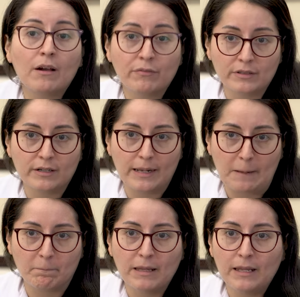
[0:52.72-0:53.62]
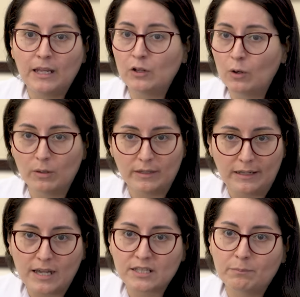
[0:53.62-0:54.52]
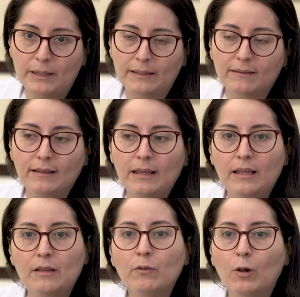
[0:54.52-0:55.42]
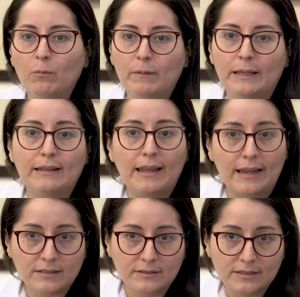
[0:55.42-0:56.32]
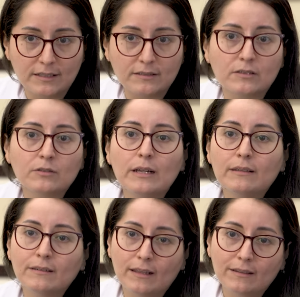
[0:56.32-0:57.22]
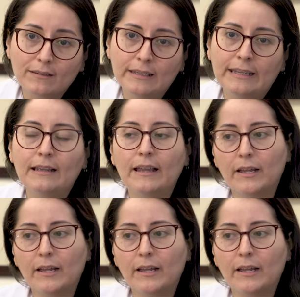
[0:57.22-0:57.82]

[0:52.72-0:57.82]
after them in all the aspects involving exercise stress testing,